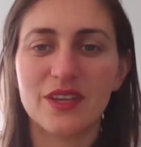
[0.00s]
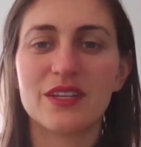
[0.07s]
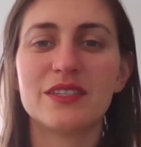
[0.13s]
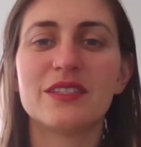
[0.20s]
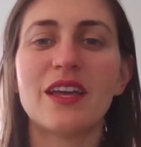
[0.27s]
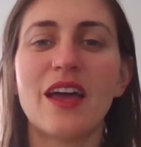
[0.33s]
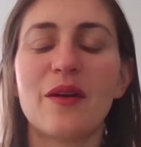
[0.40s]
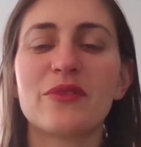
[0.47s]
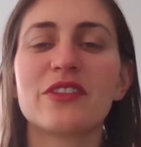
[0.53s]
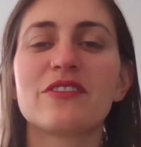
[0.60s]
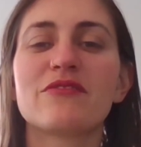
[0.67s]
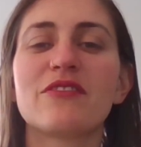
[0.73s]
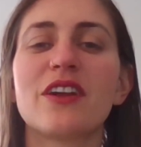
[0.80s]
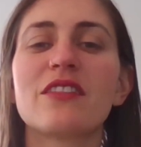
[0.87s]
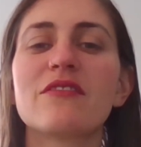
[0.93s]
Tapping the
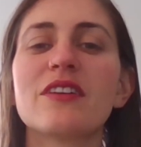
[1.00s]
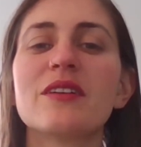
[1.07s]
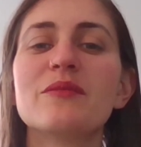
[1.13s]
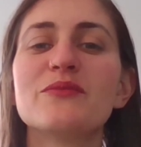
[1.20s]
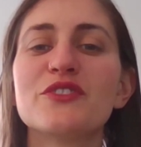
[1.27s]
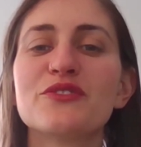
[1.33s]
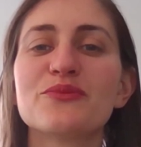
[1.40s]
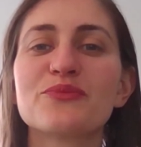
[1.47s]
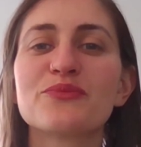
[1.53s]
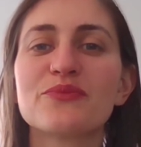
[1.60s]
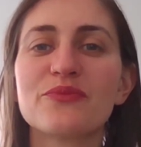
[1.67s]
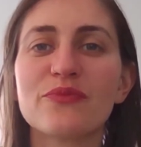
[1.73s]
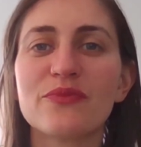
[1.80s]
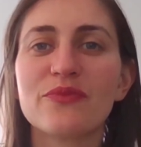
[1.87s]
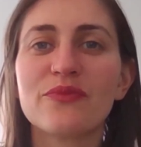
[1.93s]
front of the ribs.
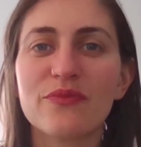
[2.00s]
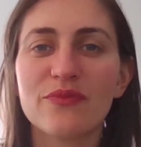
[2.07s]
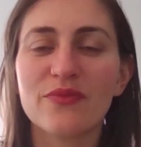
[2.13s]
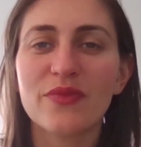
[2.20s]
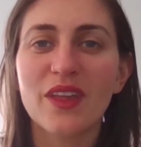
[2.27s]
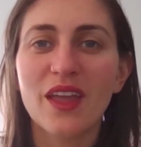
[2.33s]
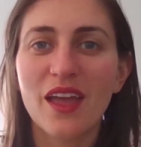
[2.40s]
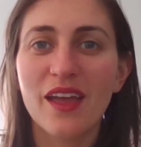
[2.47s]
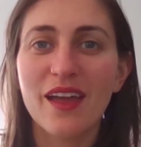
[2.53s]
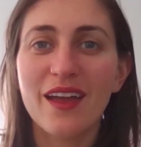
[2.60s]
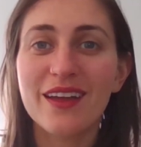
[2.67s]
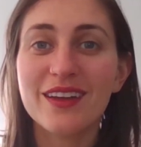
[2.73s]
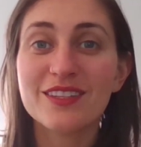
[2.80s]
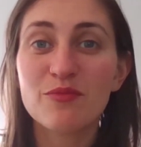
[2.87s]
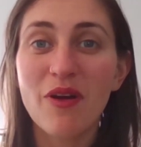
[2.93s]

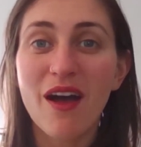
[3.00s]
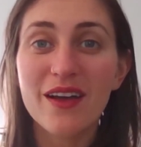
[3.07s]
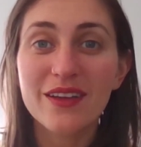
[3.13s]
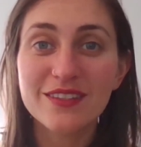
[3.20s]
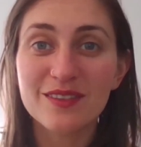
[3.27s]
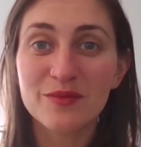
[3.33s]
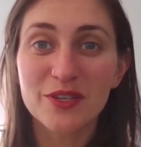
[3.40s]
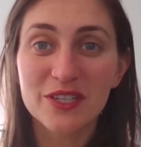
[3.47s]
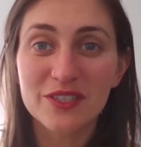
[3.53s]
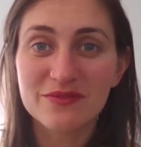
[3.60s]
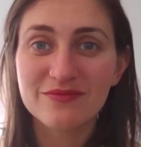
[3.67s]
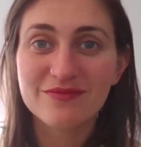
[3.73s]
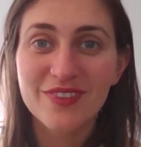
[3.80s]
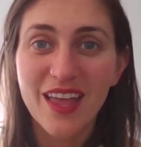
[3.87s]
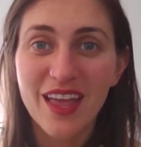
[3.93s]
It's possible
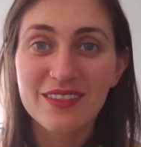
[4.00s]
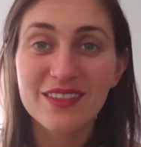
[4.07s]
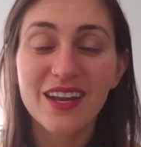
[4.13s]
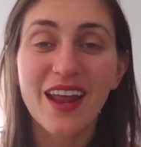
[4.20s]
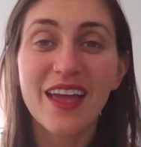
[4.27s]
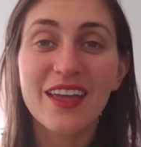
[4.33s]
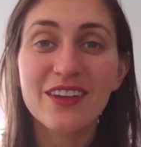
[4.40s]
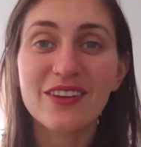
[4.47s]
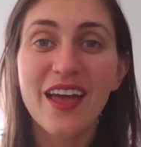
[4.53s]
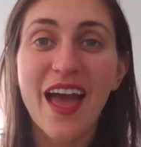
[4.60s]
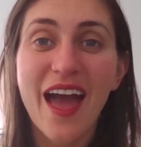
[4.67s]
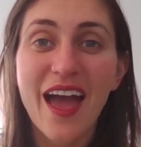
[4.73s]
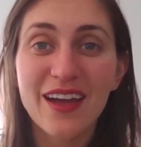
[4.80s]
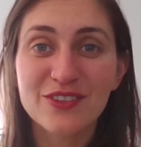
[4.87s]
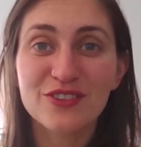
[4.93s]
that I could
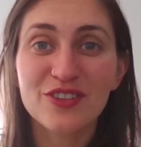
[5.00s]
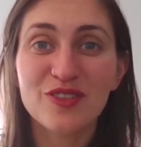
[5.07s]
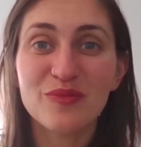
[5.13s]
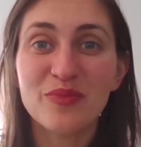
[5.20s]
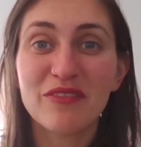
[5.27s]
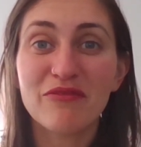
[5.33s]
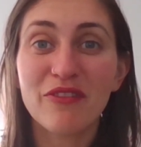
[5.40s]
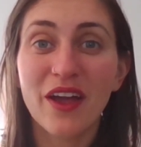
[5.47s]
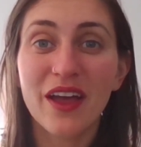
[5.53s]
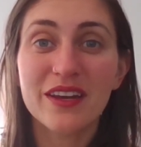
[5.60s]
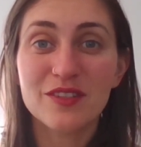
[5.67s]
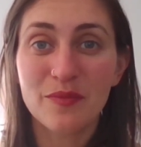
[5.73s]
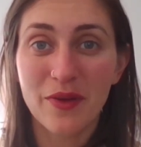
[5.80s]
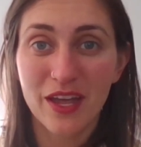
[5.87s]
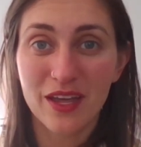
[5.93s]
actually befriend
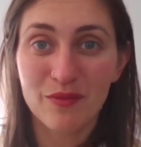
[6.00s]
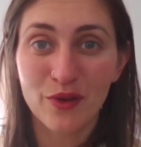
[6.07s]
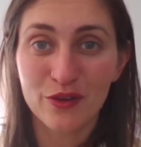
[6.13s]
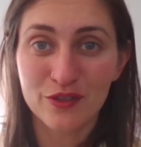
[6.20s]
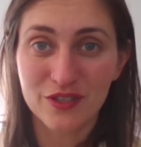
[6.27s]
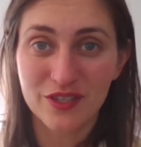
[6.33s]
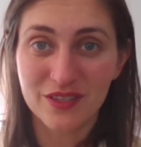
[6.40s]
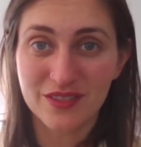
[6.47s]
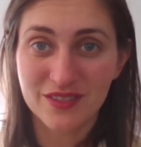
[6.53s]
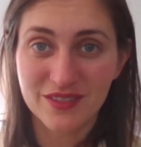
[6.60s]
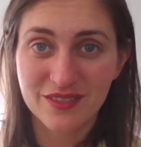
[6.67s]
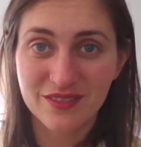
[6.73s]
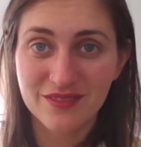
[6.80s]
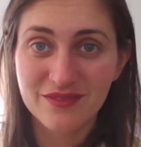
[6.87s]
my emotions.